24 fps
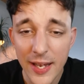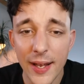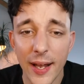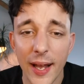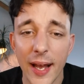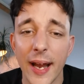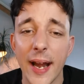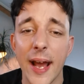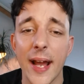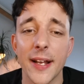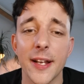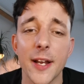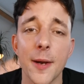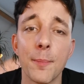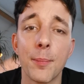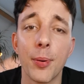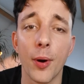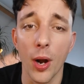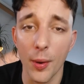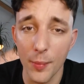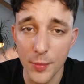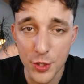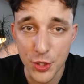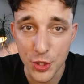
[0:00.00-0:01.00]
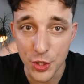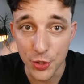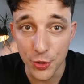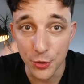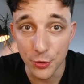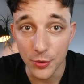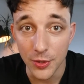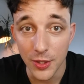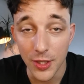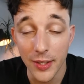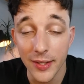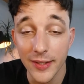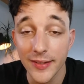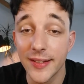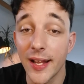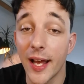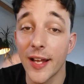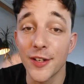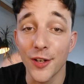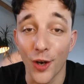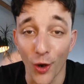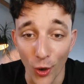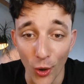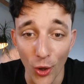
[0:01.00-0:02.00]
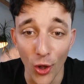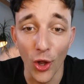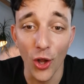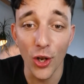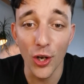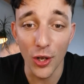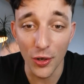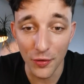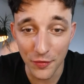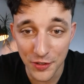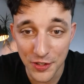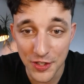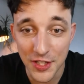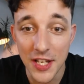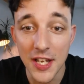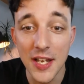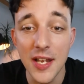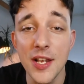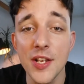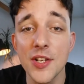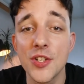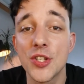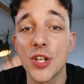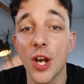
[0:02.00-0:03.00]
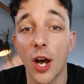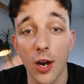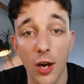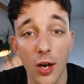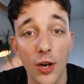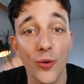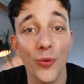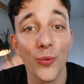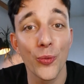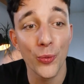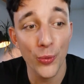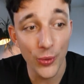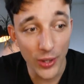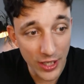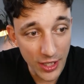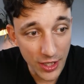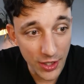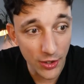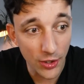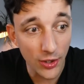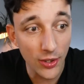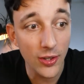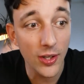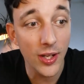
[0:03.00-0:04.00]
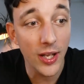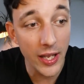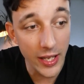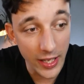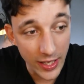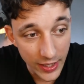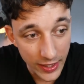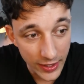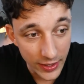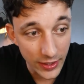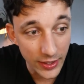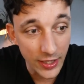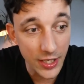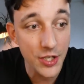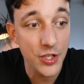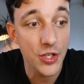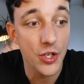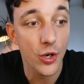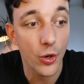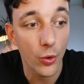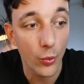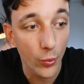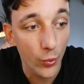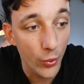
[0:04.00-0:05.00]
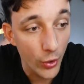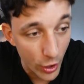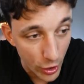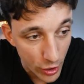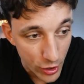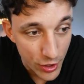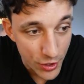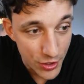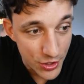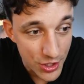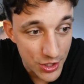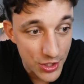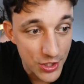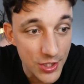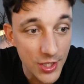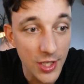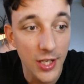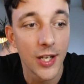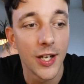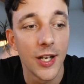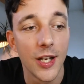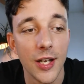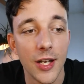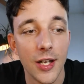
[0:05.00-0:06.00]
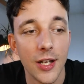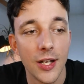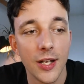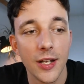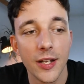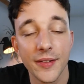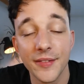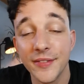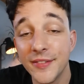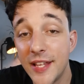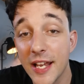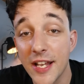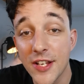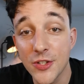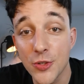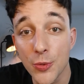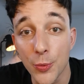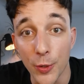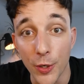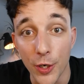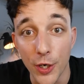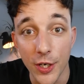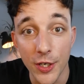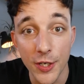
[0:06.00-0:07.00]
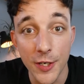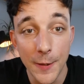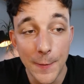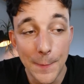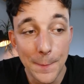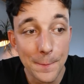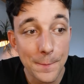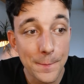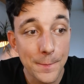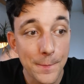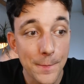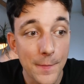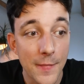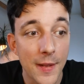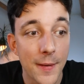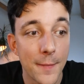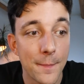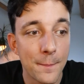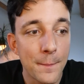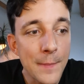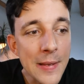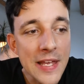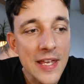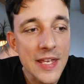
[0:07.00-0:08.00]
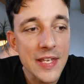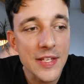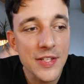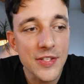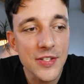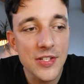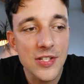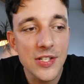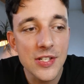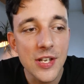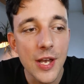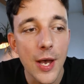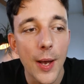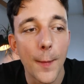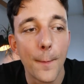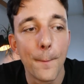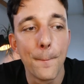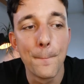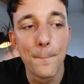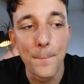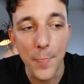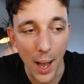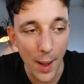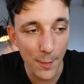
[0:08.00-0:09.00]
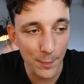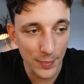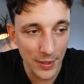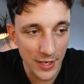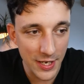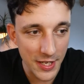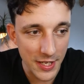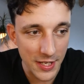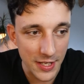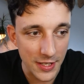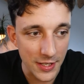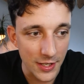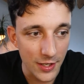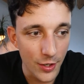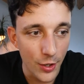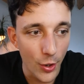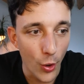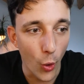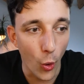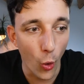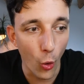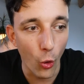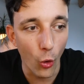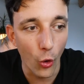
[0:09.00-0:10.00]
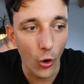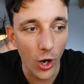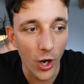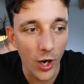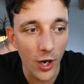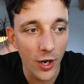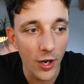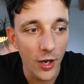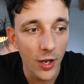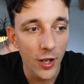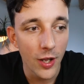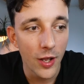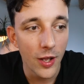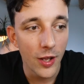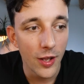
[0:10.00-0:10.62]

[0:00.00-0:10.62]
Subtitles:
And I can promise you that all of these are real English words. This word means bubbly or